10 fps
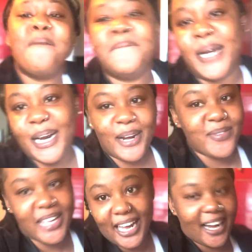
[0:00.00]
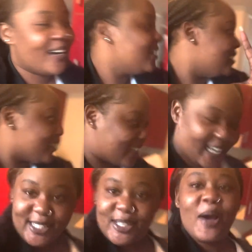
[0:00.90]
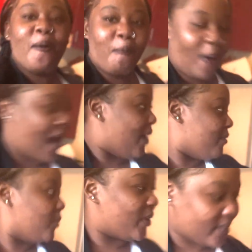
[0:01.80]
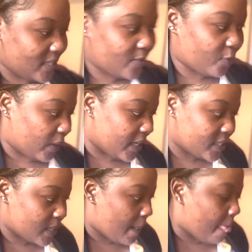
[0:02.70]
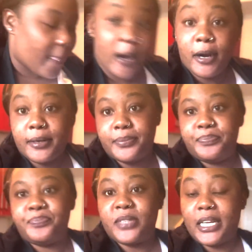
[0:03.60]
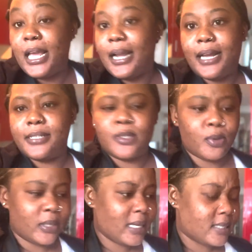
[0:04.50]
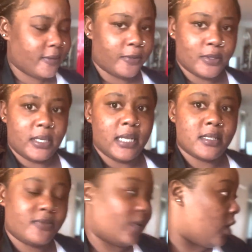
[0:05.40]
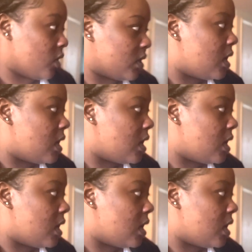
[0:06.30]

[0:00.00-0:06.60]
But um, yeah, that's why I really want this fridge. Um, yeah, guys, so that's it for today's vlog.